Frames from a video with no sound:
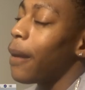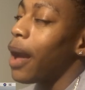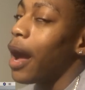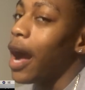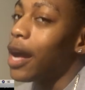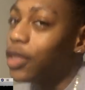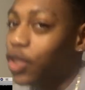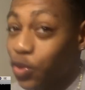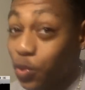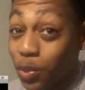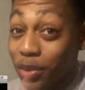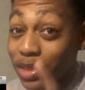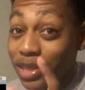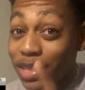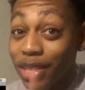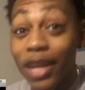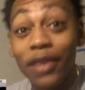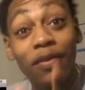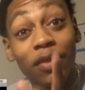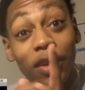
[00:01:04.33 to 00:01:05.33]
I just want to
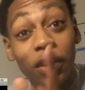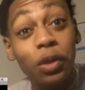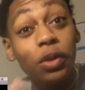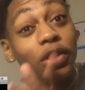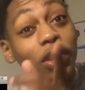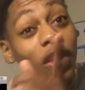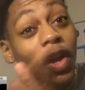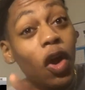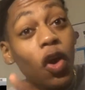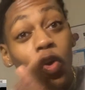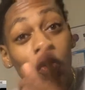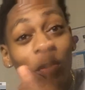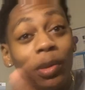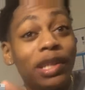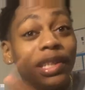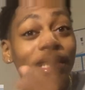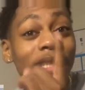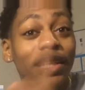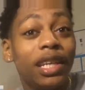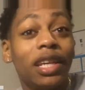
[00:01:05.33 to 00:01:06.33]
say for those of y'all who've
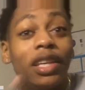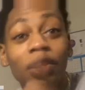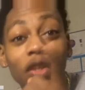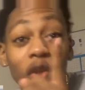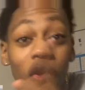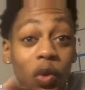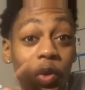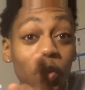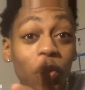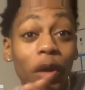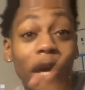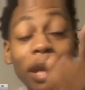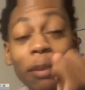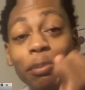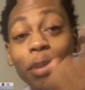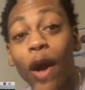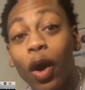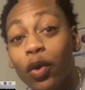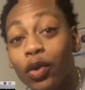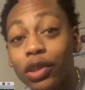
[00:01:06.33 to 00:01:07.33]
been saying, dude, you
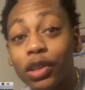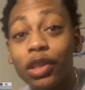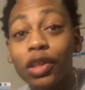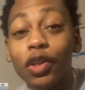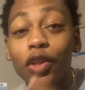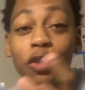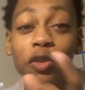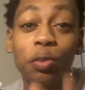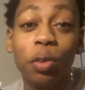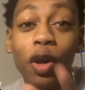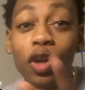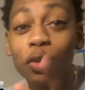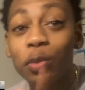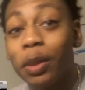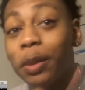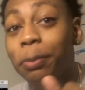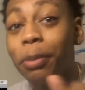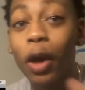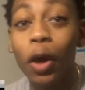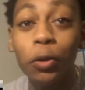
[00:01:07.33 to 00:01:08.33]
ain't posting. You're supposed to
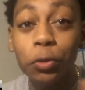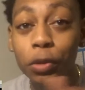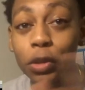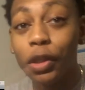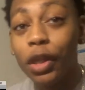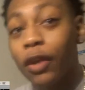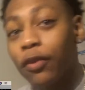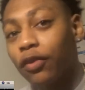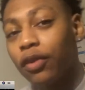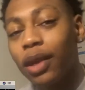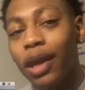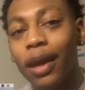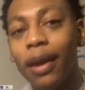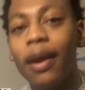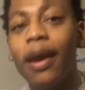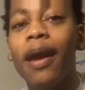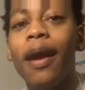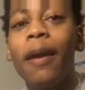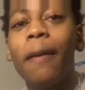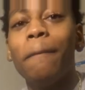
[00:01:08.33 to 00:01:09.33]
be posting every
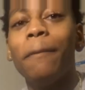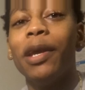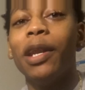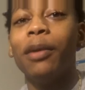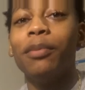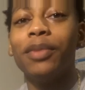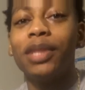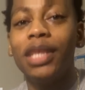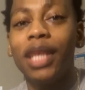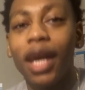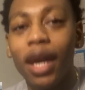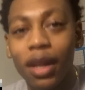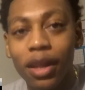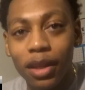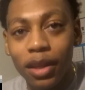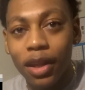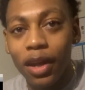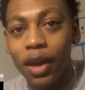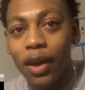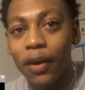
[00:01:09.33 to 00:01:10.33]
day. Man, I'm
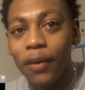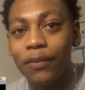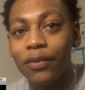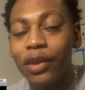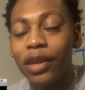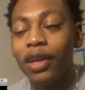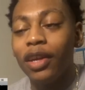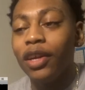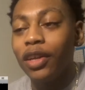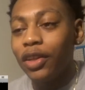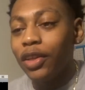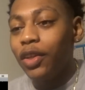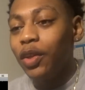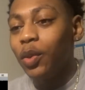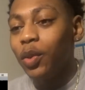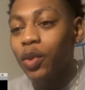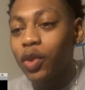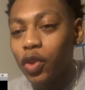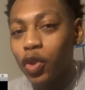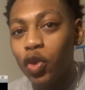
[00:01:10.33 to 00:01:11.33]
telling y'all,
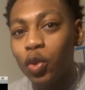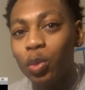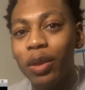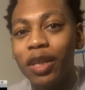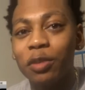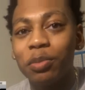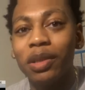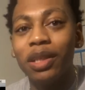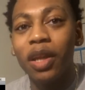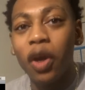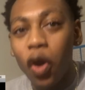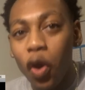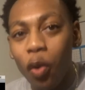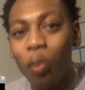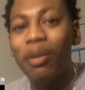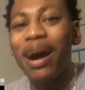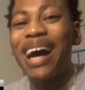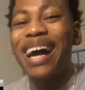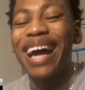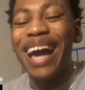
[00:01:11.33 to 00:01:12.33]
YouTube has been
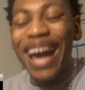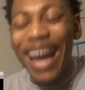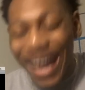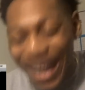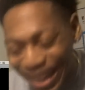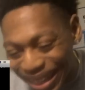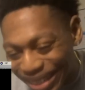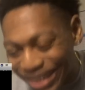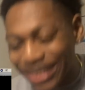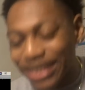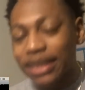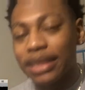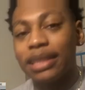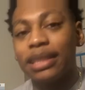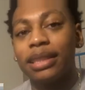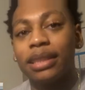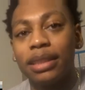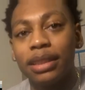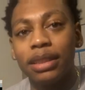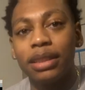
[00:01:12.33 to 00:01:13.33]
on my
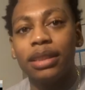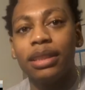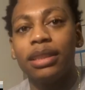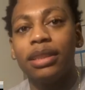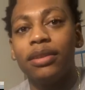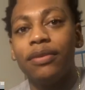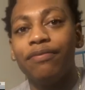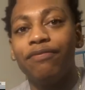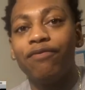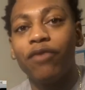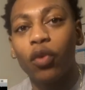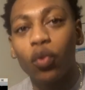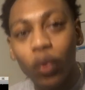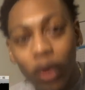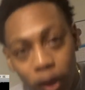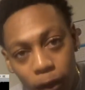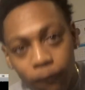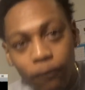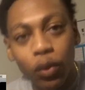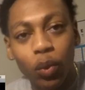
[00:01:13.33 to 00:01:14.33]
ass. For
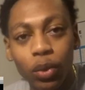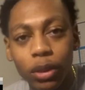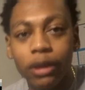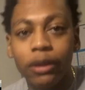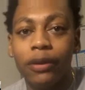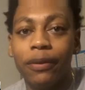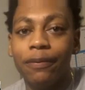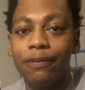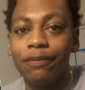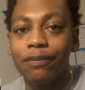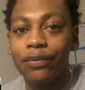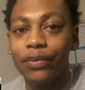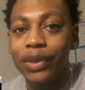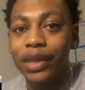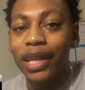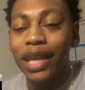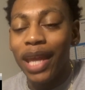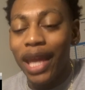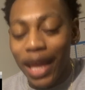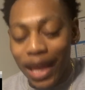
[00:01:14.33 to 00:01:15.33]
real, for real.
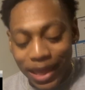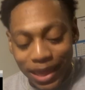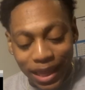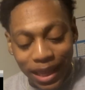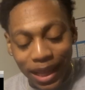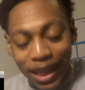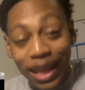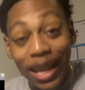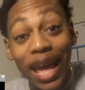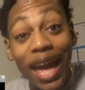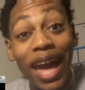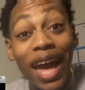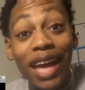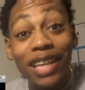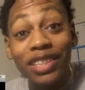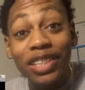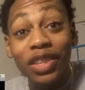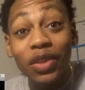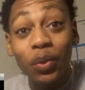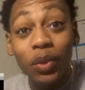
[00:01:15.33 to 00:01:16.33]
The
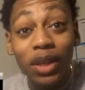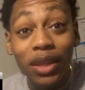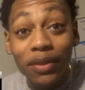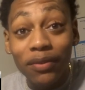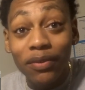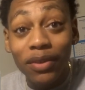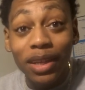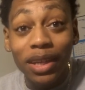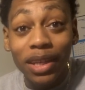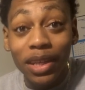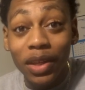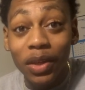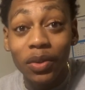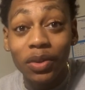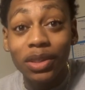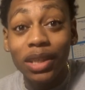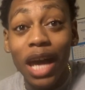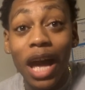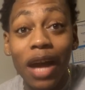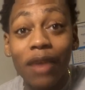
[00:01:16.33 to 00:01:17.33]
last three
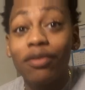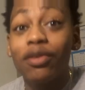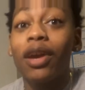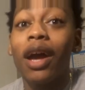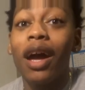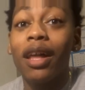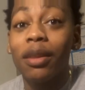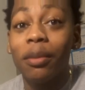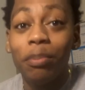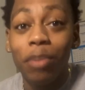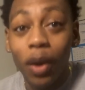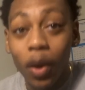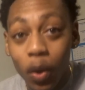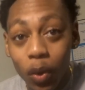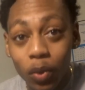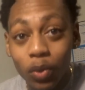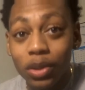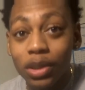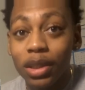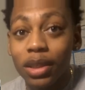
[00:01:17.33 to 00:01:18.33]
videos I've tried to
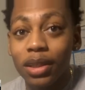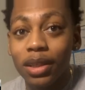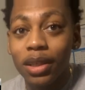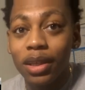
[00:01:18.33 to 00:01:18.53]
post